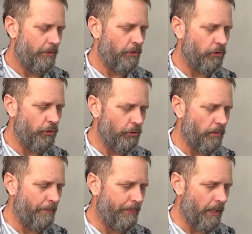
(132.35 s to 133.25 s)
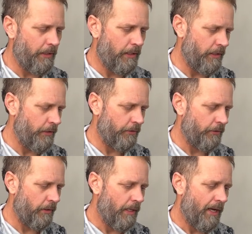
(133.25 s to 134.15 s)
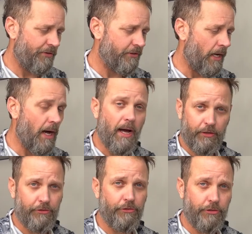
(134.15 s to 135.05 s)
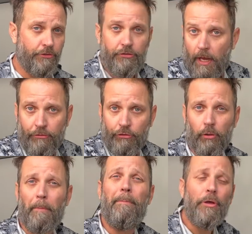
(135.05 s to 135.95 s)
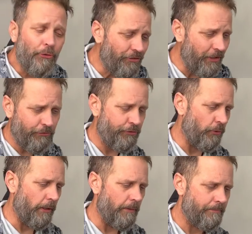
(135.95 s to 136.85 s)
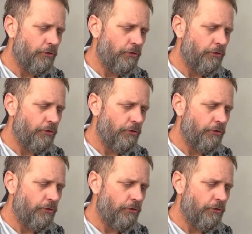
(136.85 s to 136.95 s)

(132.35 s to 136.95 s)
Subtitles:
The Little Buddy heater has an oxygen sensor built into it.